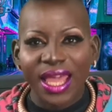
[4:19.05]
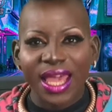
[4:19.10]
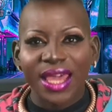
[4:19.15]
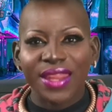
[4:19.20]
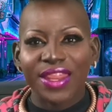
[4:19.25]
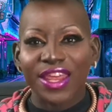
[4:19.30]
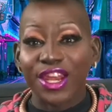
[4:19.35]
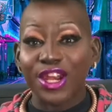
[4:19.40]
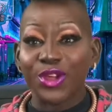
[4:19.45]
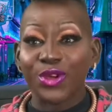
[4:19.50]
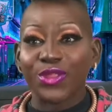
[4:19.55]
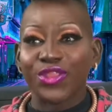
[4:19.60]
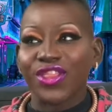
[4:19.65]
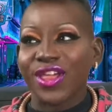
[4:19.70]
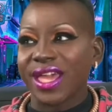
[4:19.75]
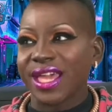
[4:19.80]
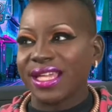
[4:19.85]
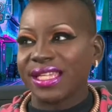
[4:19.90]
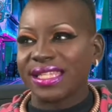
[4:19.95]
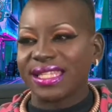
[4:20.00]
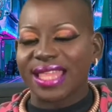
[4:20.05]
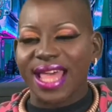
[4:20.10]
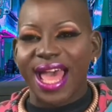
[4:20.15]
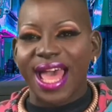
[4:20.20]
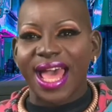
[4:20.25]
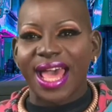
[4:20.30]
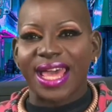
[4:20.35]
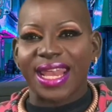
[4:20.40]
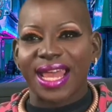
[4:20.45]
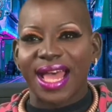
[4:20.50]
the new things
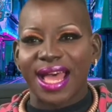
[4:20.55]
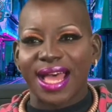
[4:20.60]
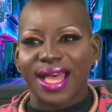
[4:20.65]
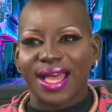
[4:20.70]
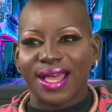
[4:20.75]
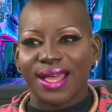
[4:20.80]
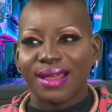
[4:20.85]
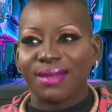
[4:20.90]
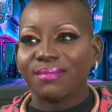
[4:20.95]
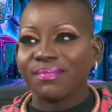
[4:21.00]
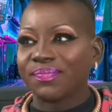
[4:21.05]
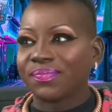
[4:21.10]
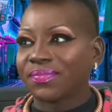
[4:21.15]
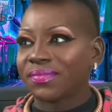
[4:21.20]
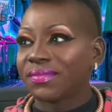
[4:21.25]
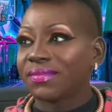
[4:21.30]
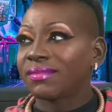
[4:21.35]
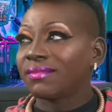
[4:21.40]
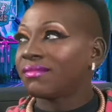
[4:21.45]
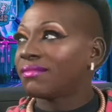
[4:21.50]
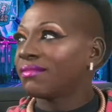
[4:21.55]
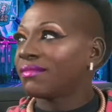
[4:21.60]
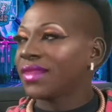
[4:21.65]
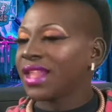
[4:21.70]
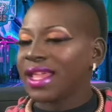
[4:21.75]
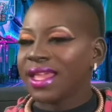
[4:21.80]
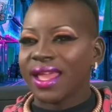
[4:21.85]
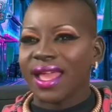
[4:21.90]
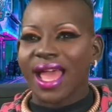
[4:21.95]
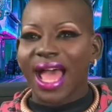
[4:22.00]
that
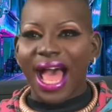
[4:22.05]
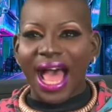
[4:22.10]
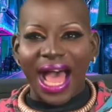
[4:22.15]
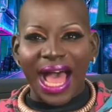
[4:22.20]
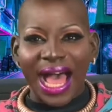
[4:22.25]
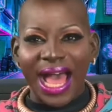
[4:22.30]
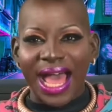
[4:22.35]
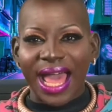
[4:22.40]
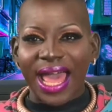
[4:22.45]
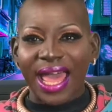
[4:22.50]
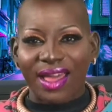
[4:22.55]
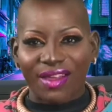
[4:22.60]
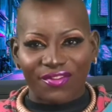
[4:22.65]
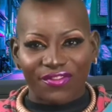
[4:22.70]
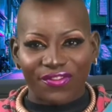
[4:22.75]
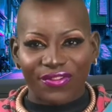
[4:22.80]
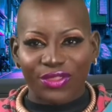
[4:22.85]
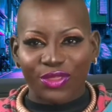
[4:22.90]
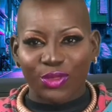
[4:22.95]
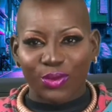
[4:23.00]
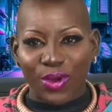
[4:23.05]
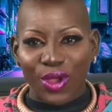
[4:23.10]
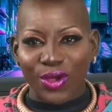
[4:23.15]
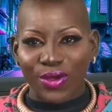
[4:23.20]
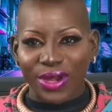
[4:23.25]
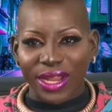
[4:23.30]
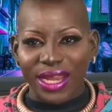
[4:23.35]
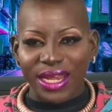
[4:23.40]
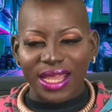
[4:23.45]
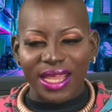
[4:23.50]
I have thrown
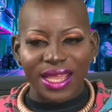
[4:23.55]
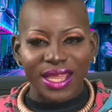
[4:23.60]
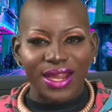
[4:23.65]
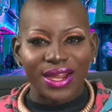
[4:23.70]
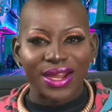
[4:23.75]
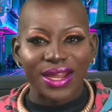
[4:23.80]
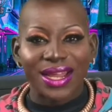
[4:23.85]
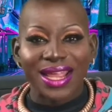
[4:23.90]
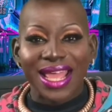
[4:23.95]
in here.